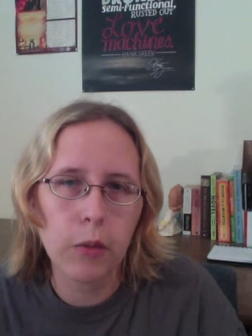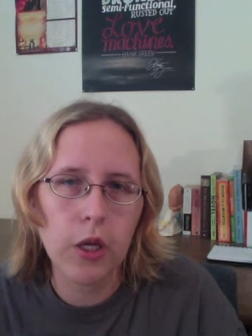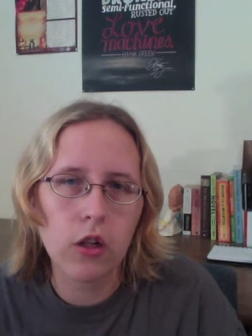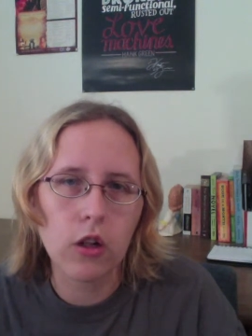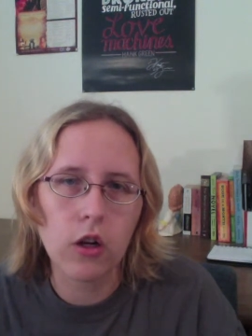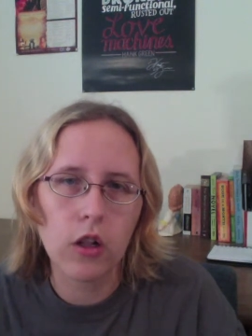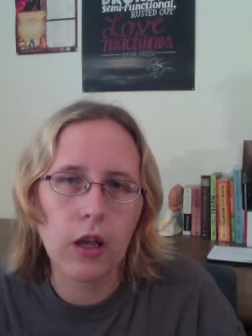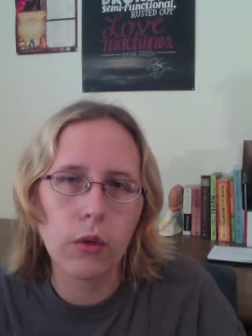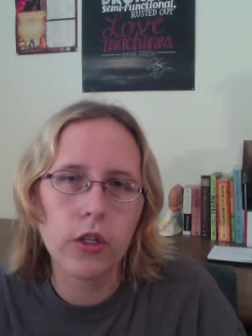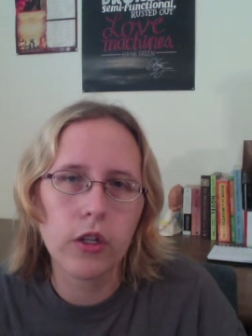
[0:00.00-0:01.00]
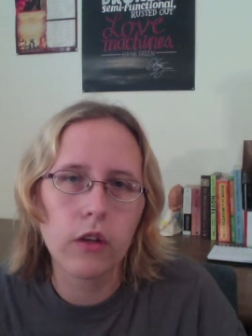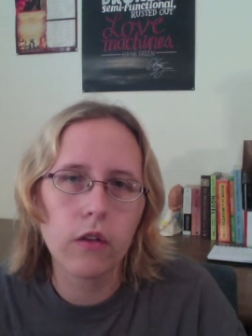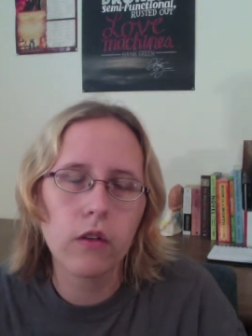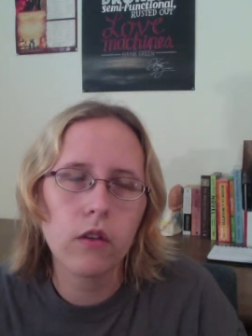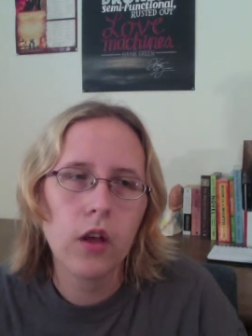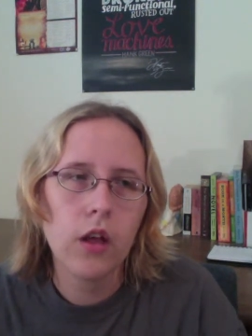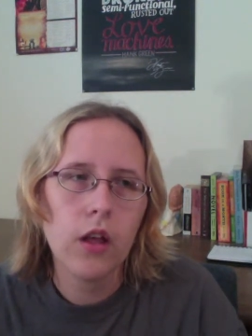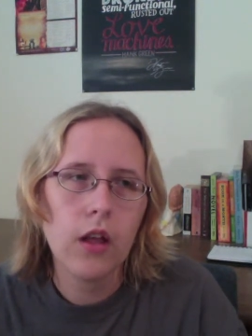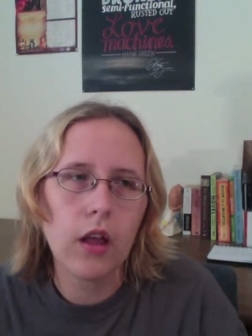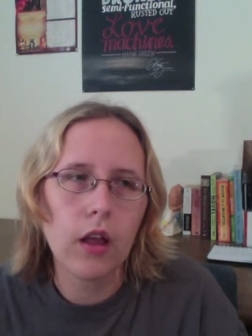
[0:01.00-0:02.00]
me to learn languages
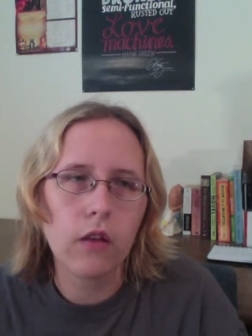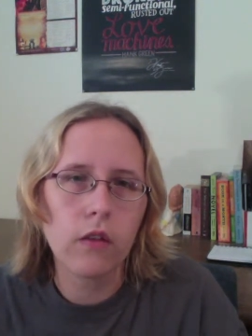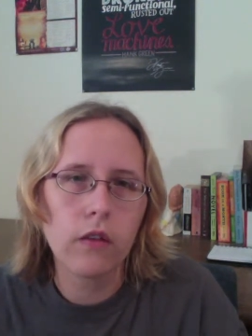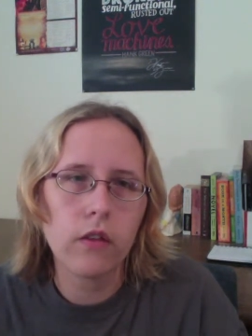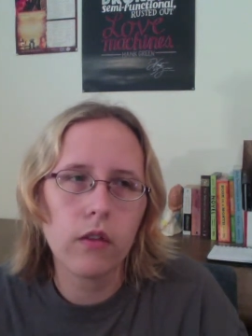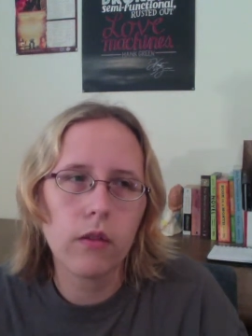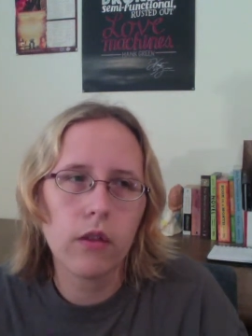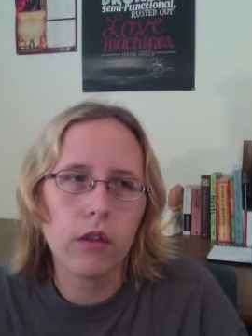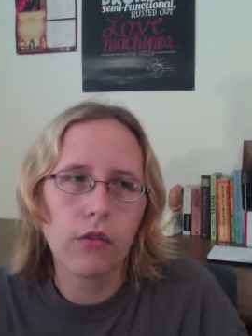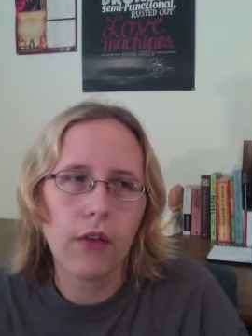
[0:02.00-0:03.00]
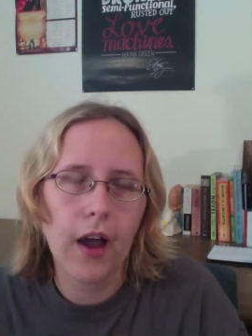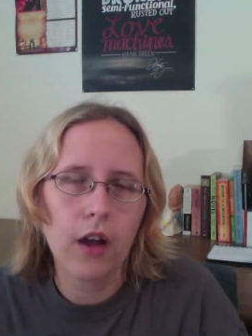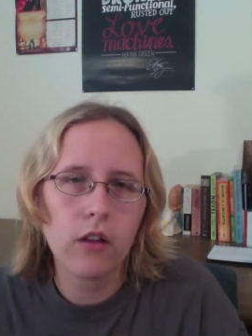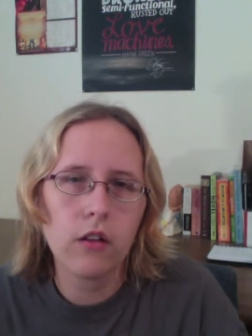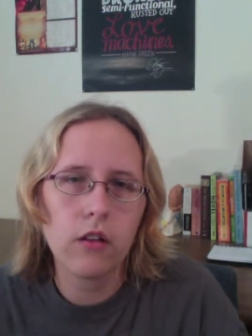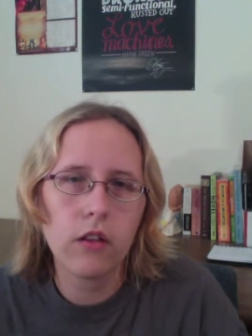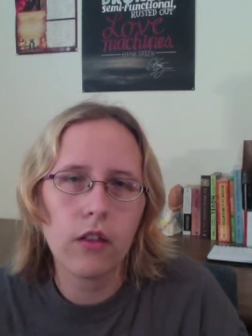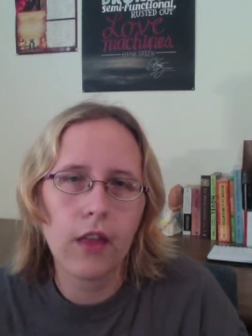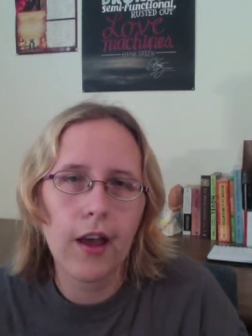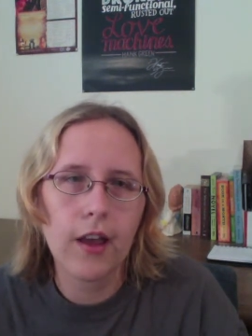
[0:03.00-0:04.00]
is the fact
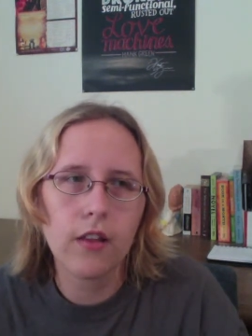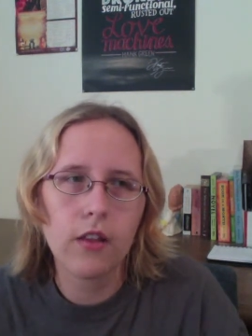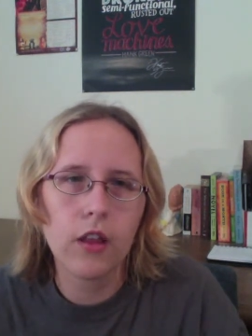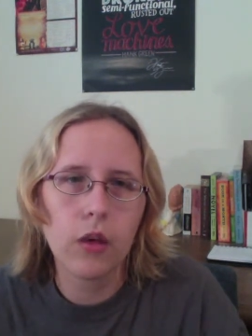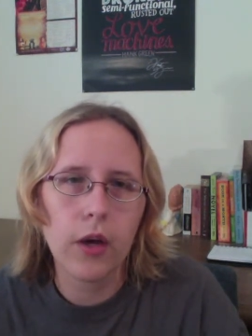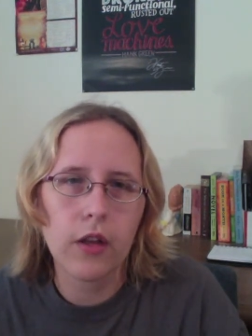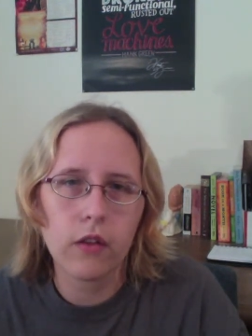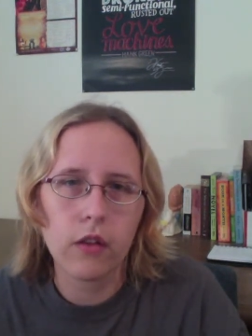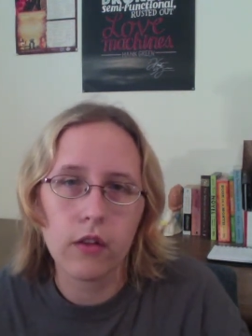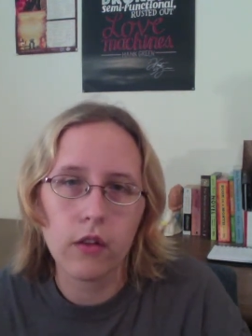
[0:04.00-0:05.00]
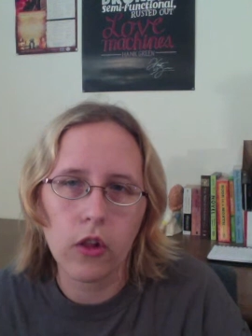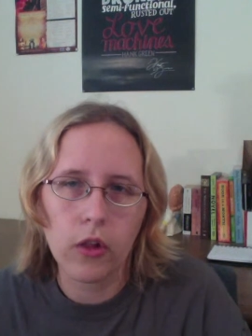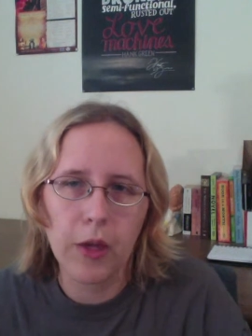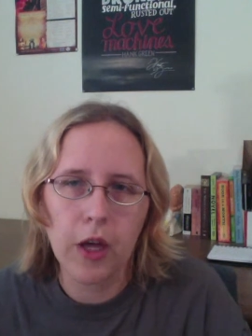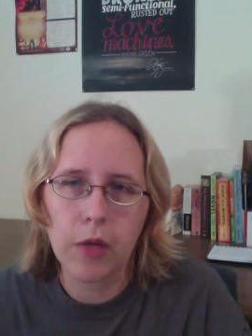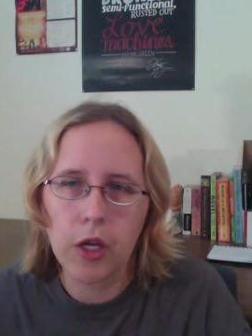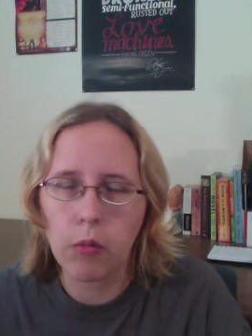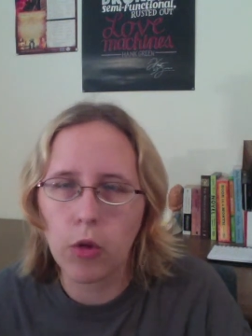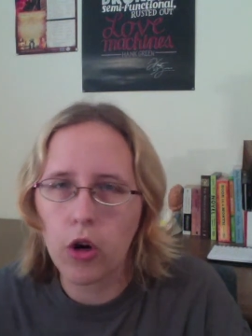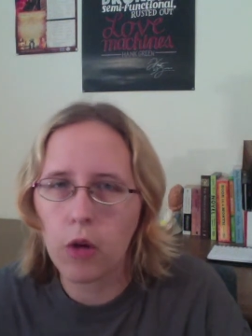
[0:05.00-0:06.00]
that the US is slowly becoming
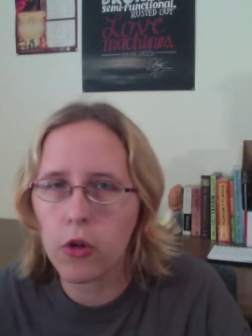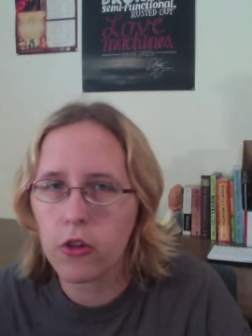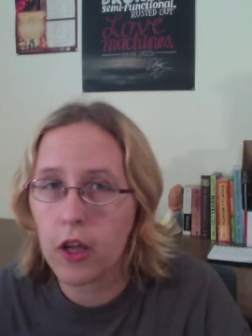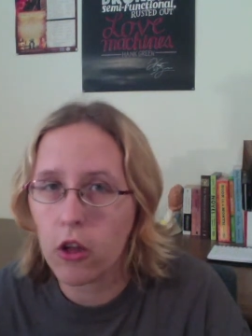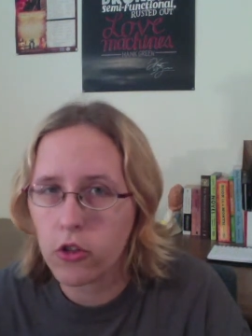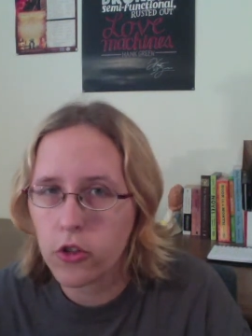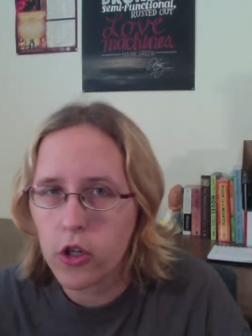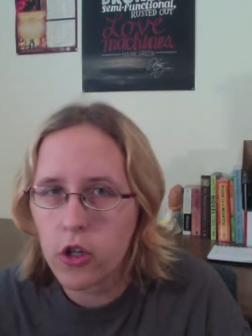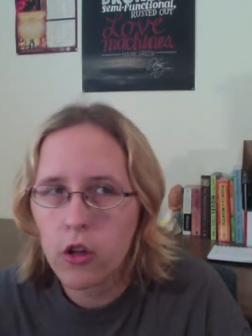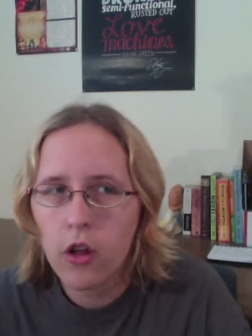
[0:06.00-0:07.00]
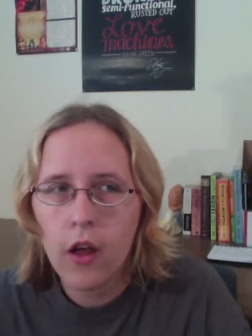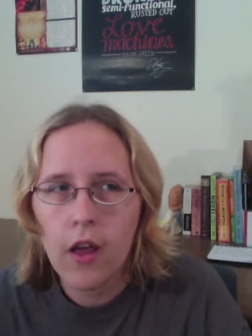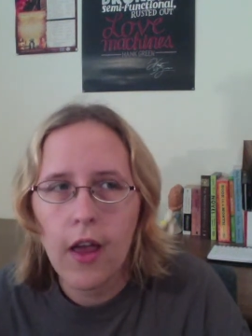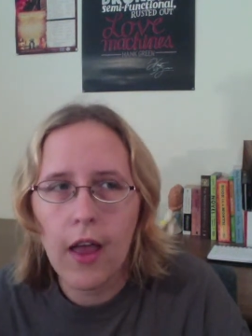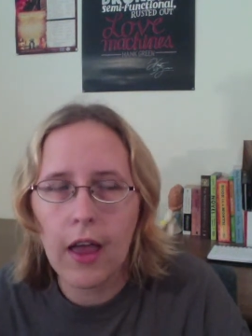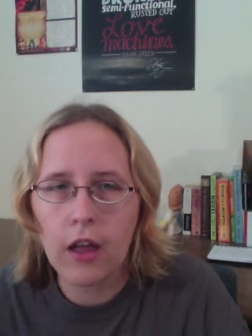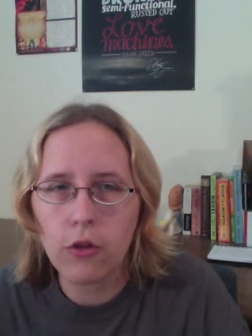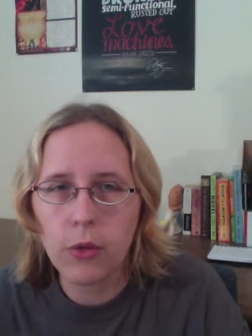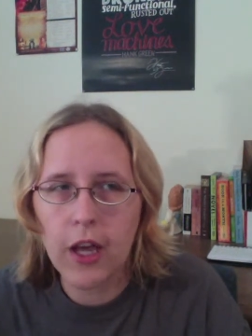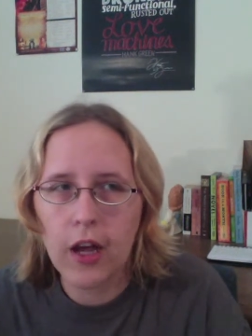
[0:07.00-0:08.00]
more multicultural,
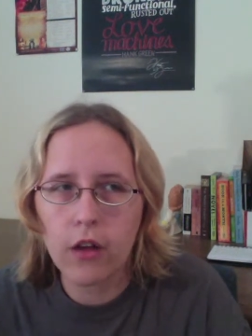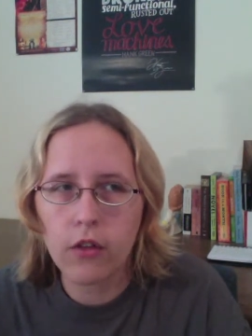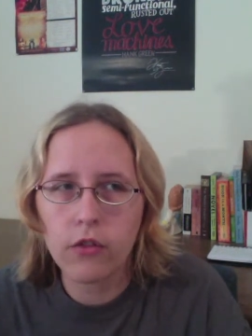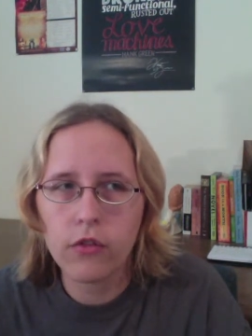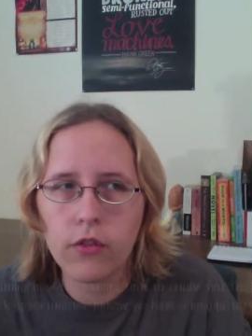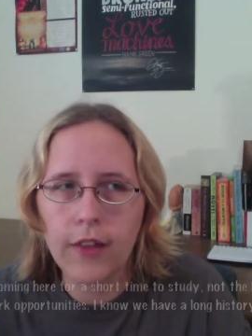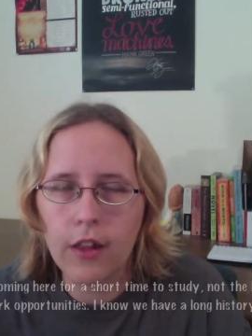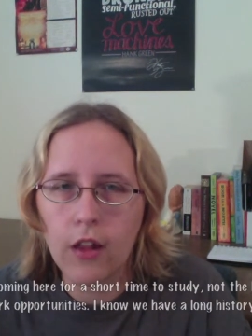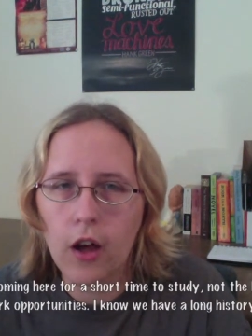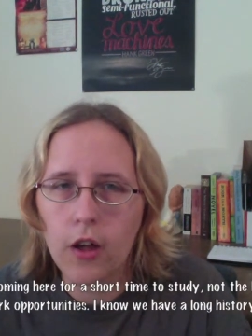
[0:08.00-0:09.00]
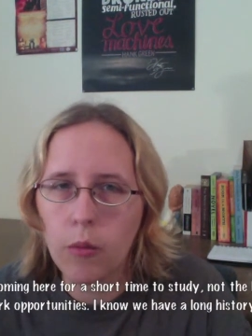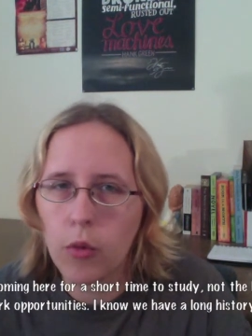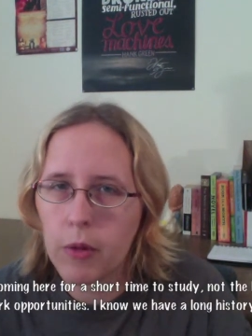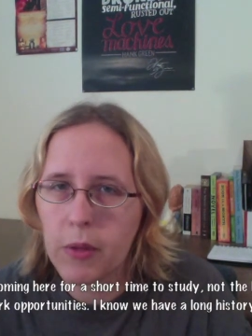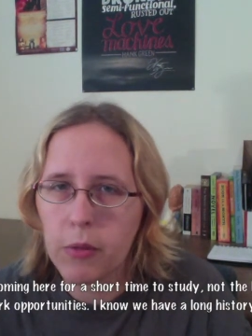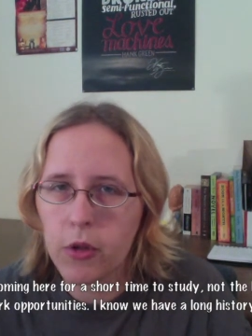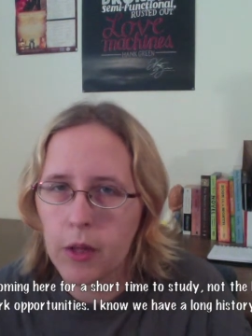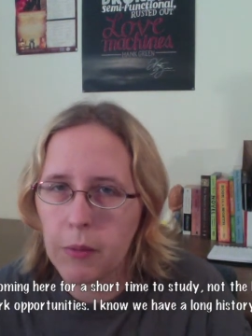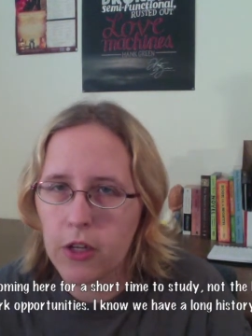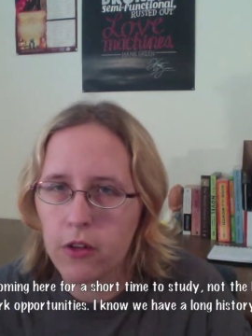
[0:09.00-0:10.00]
and we have a lot more people
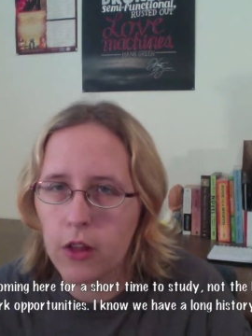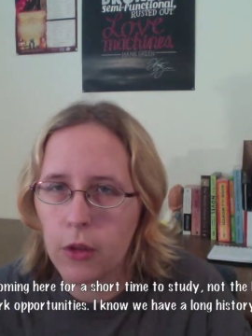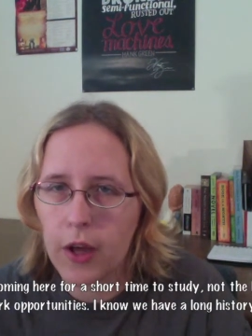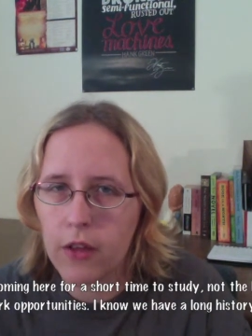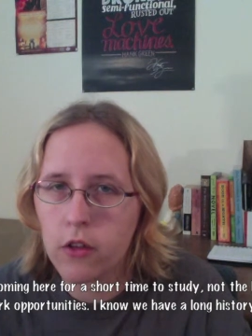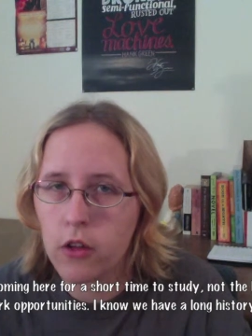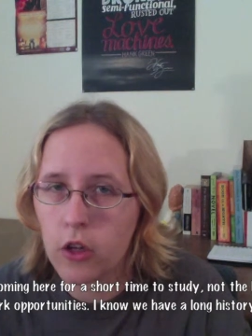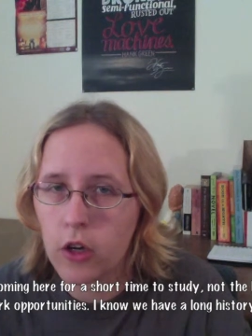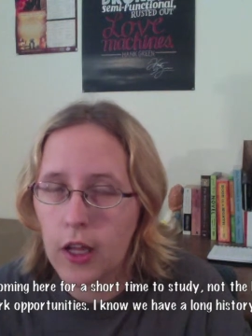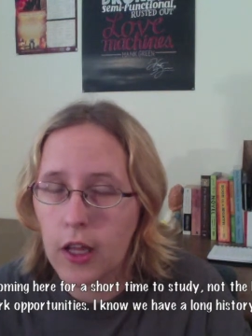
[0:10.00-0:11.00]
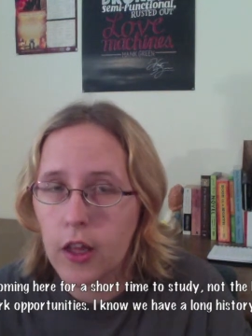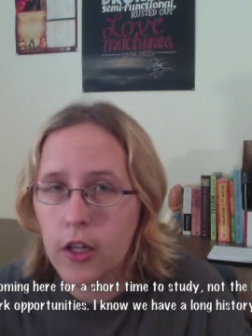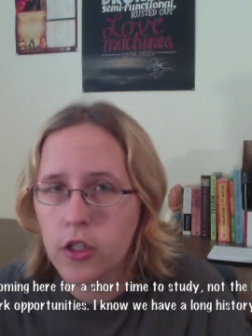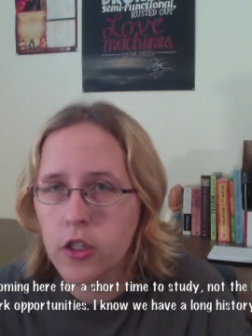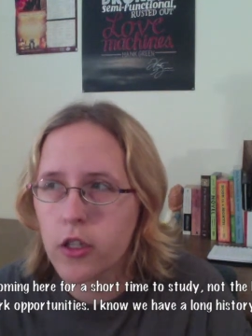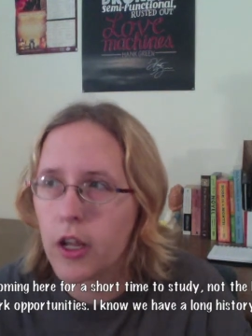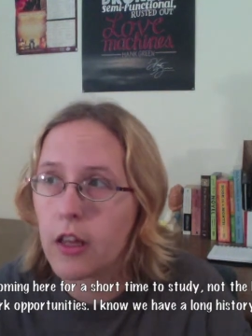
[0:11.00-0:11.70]
coming to the US to learn English.